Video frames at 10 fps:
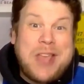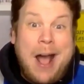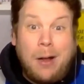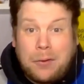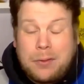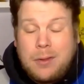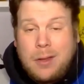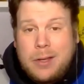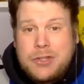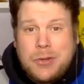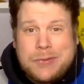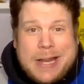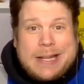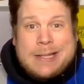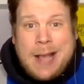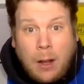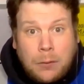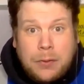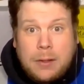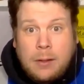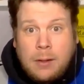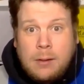health, shows that he's healthy,